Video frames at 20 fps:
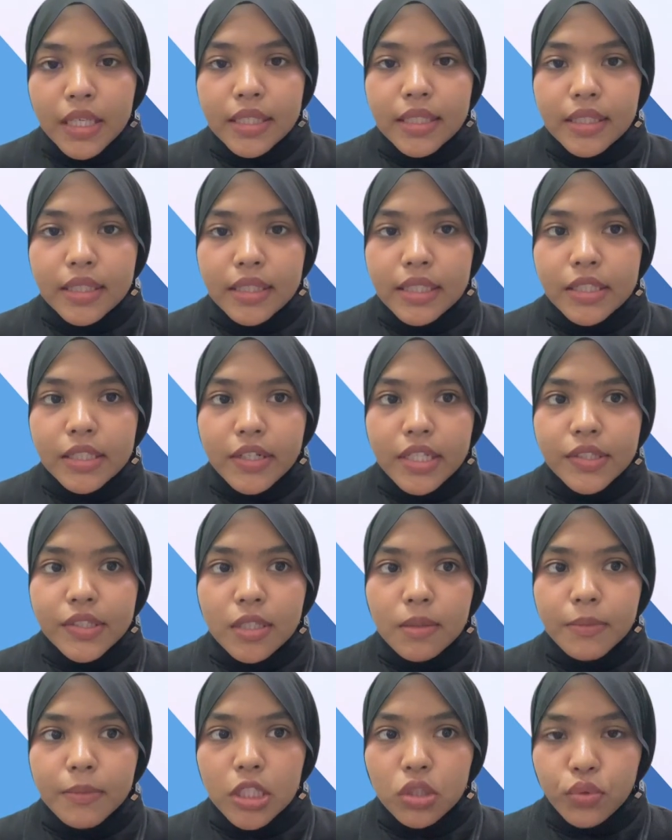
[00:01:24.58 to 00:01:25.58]
The
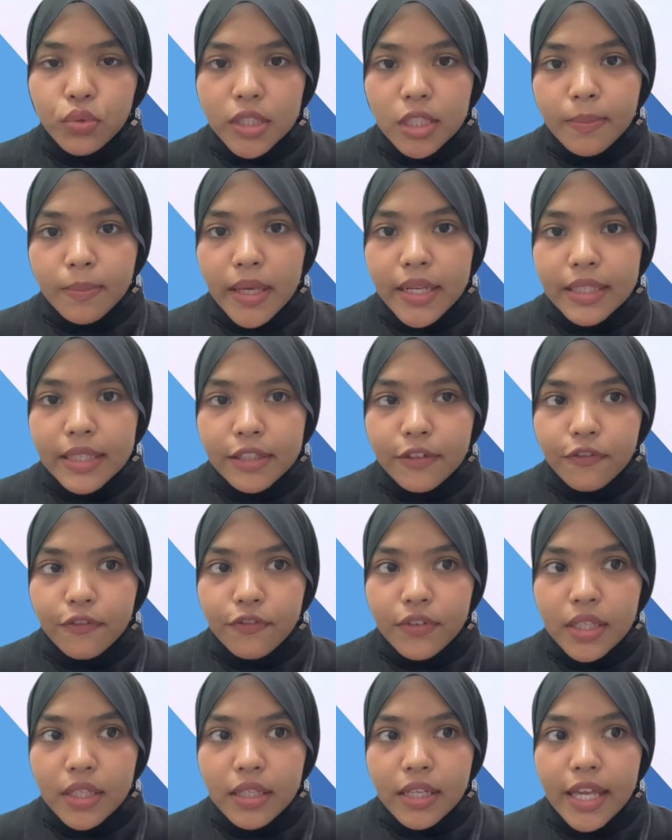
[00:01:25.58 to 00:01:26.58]
interaction between the magnetic
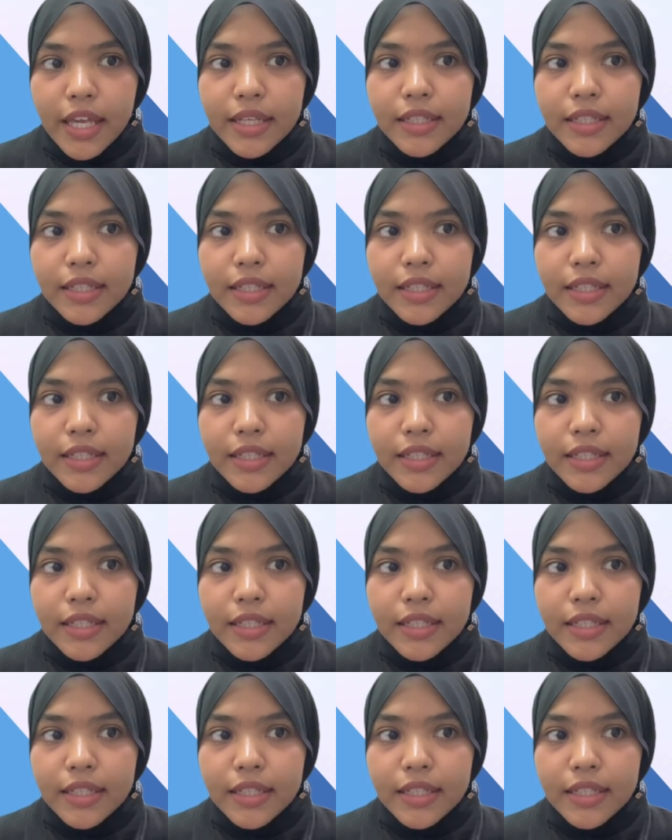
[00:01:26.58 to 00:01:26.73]
field